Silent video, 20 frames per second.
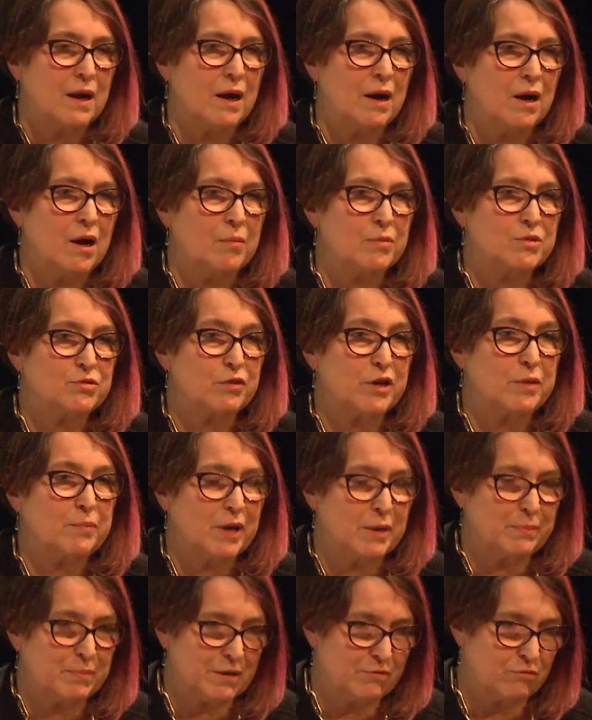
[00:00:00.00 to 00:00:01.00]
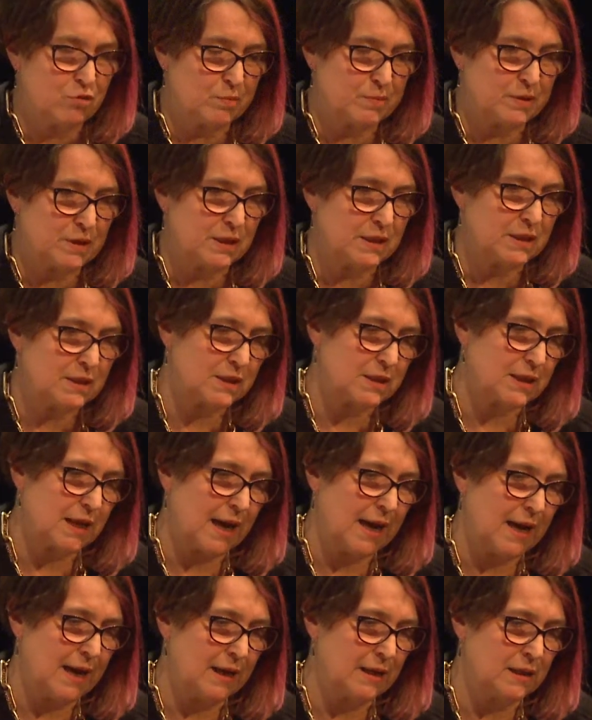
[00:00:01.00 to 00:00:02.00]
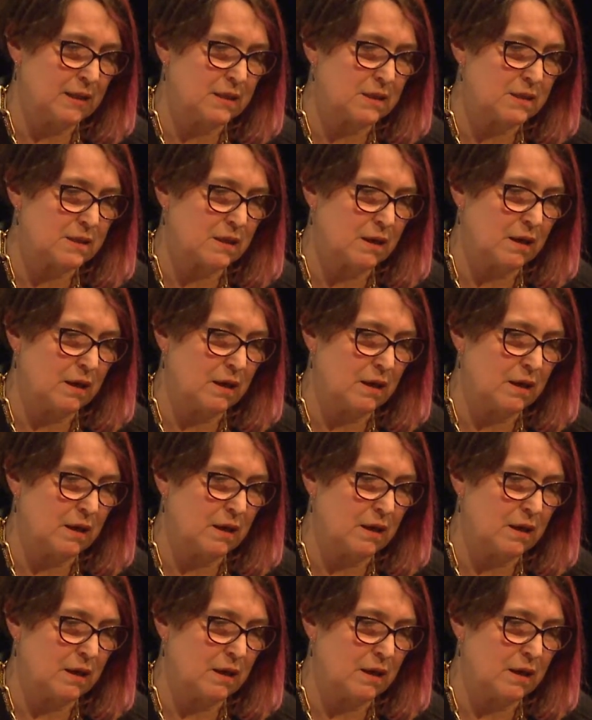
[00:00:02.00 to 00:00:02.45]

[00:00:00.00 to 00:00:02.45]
It was written by B. Roberts, and